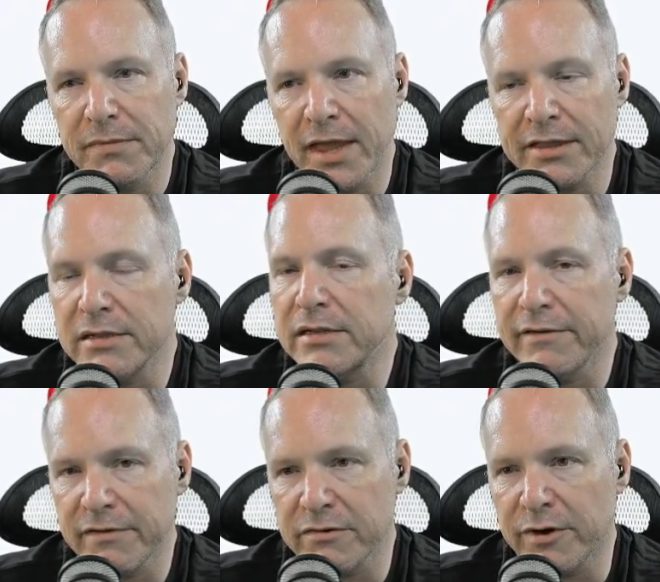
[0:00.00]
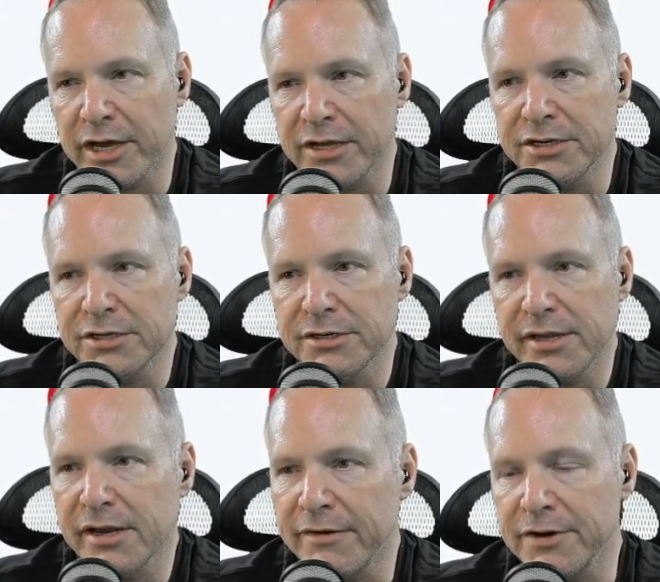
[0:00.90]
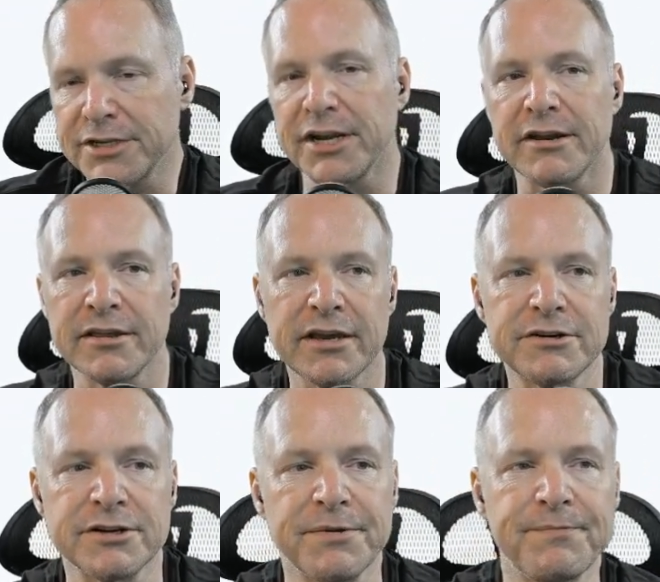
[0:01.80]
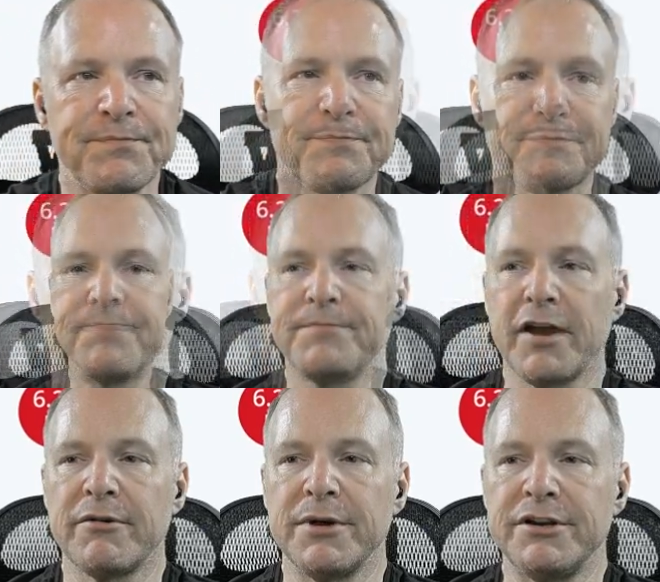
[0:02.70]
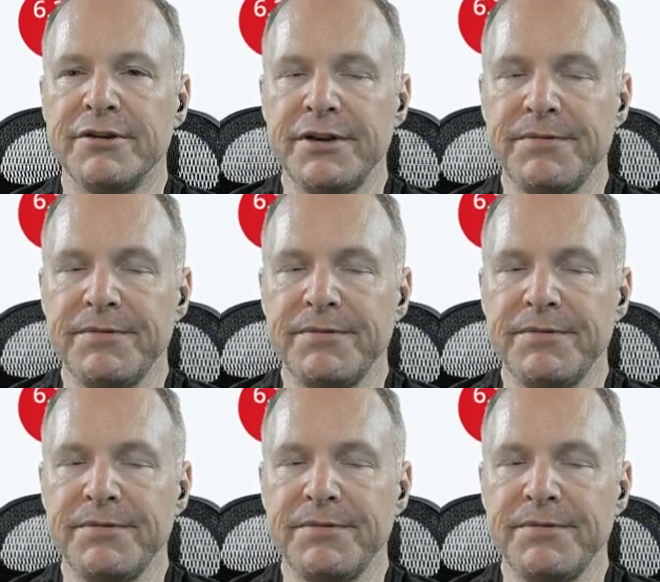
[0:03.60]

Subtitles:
and the living wage in every state of the country. How are we doing?